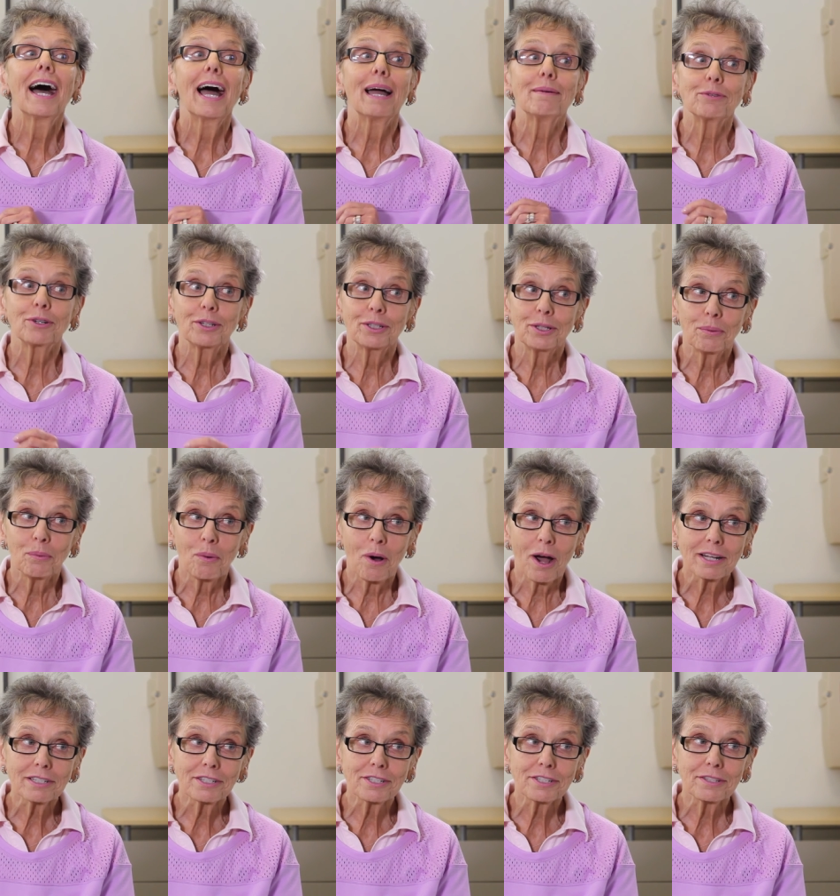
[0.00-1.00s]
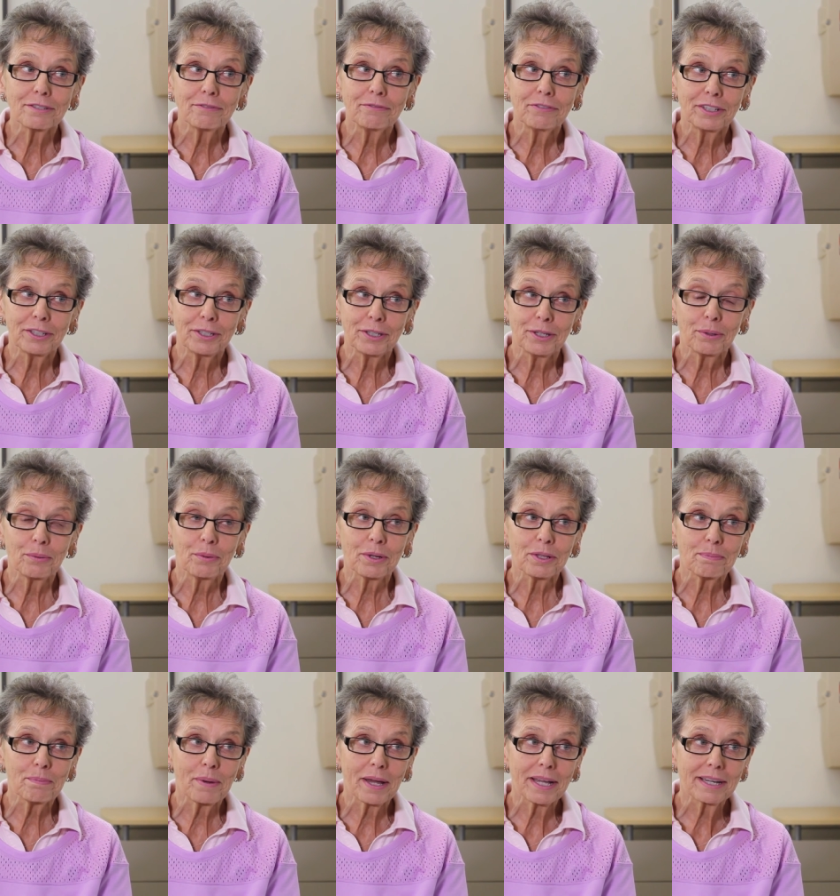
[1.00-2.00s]
I'm going to watch the video
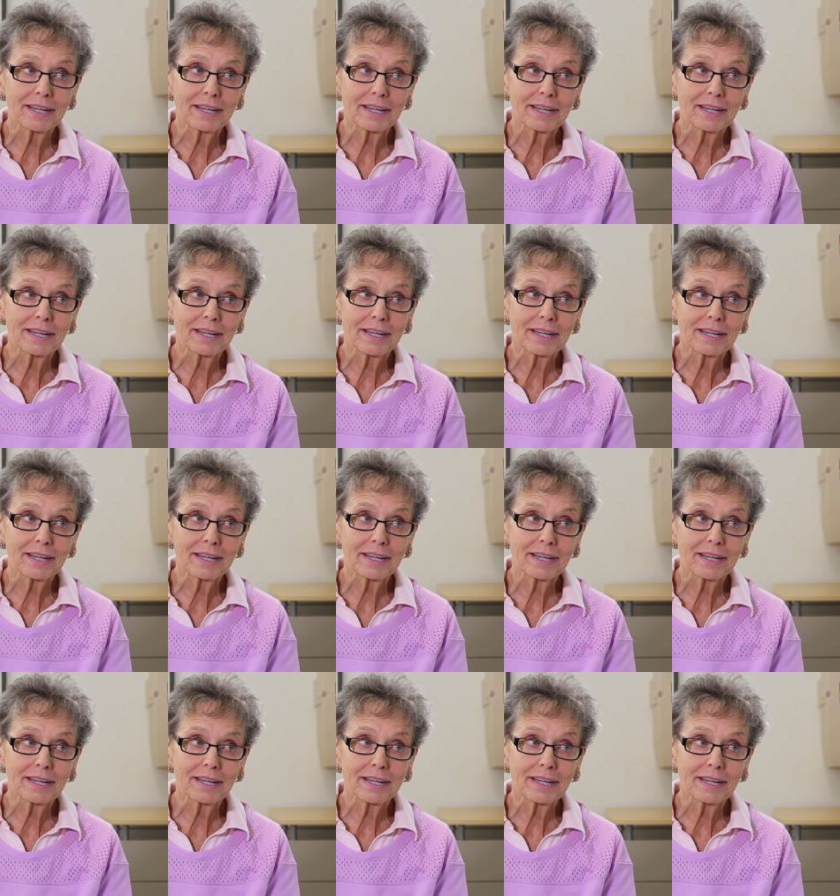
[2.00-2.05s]
with my